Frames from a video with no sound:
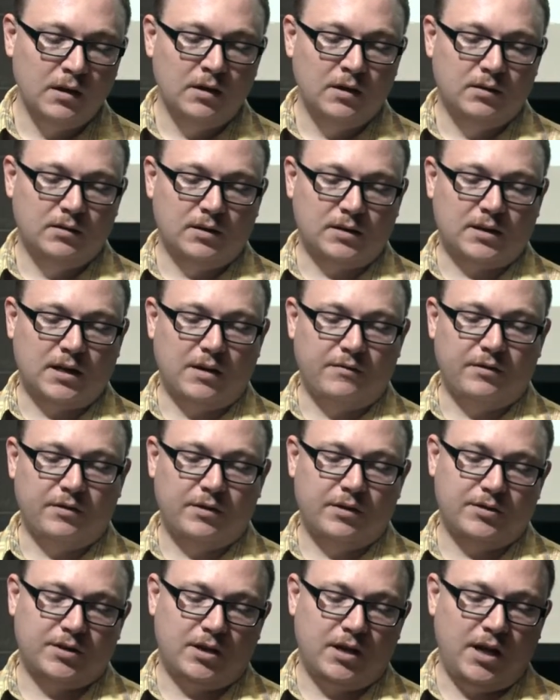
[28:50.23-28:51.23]
discovered
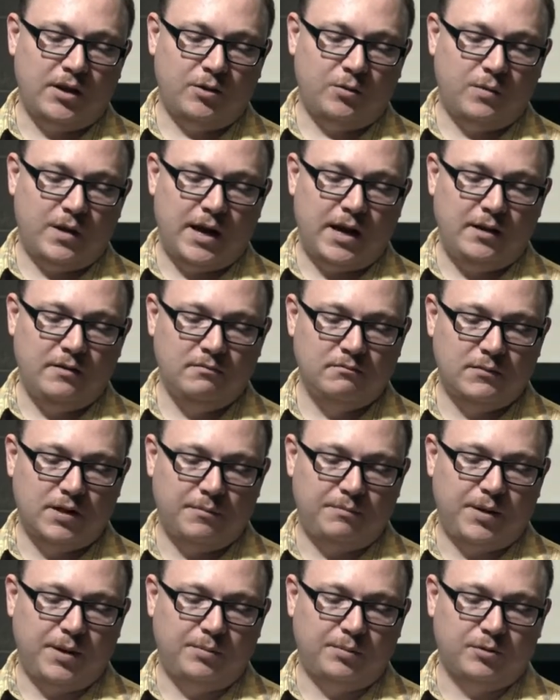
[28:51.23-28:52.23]
there's another way that
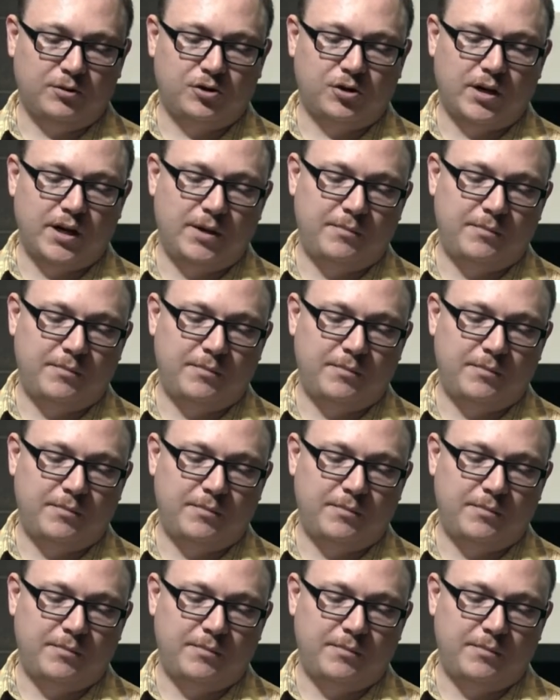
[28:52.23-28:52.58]
people are trying